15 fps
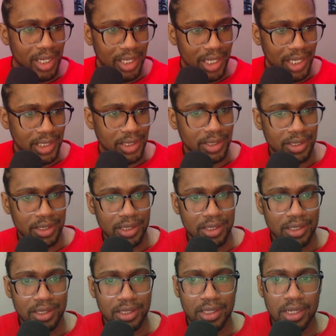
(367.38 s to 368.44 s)
Let's see.
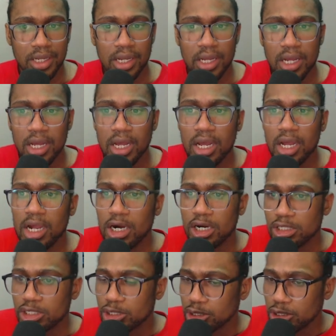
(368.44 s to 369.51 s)

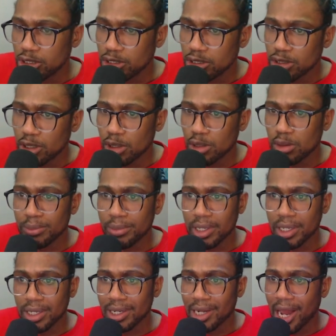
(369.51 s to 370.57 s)
Unto you, O
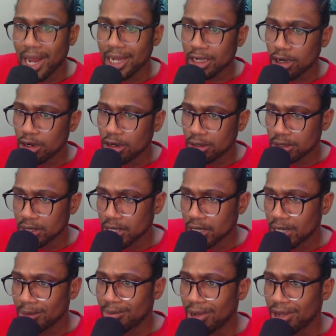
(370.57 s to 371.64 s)
men, I call,
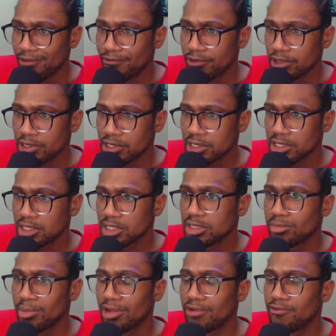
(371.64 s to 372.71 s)
and my voice
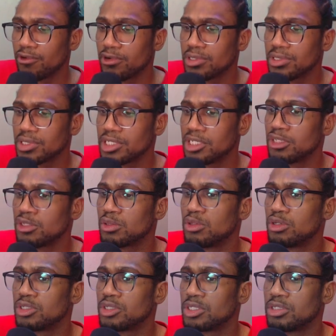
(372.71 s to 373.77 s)
my voice is to the
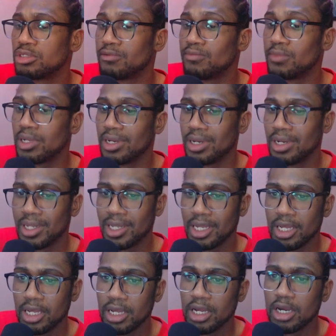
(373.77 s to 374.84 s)
sons of men.
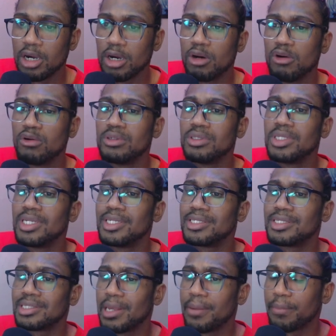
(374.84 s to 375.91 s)
O ye
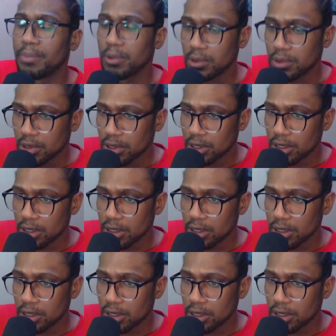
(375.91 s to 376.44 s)
simple,